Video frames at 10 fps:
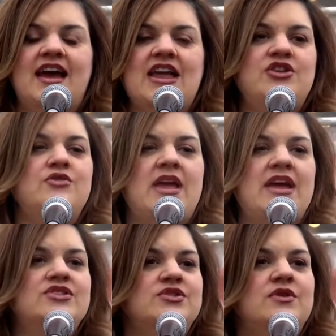And you
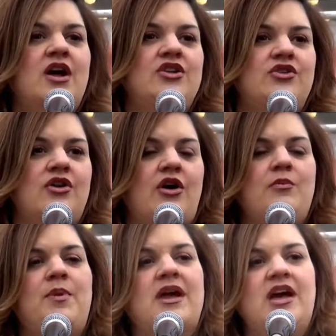can't do it on your
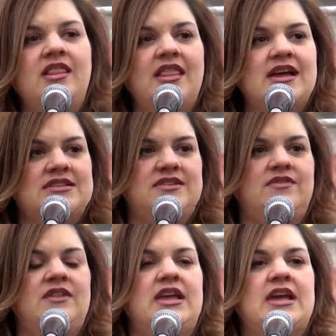own, but
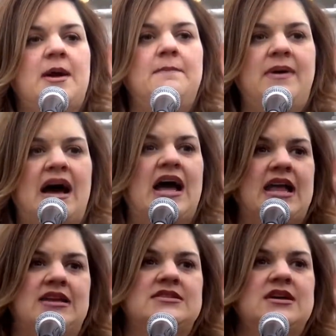collectively,
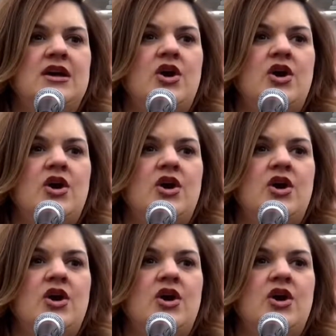combined,